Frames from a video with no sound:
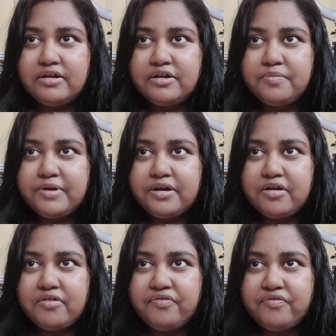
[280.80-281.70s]
a little
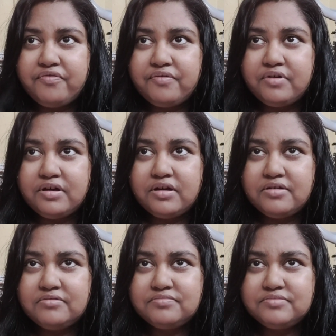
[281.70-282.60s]
bit of
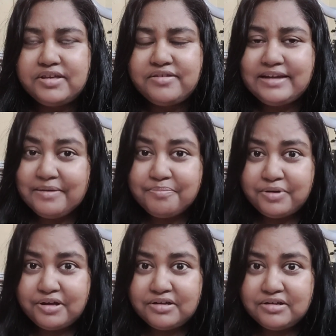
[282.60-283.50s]

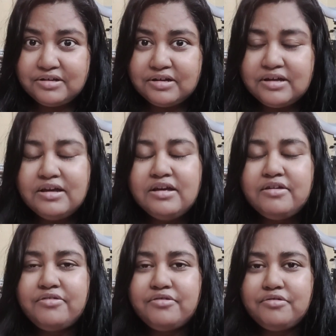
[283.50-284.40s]
steampunk.
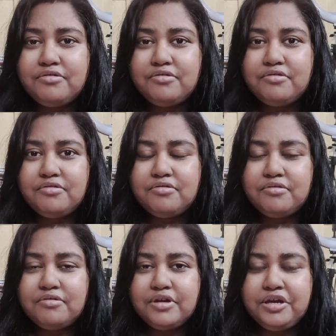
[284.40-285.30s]
So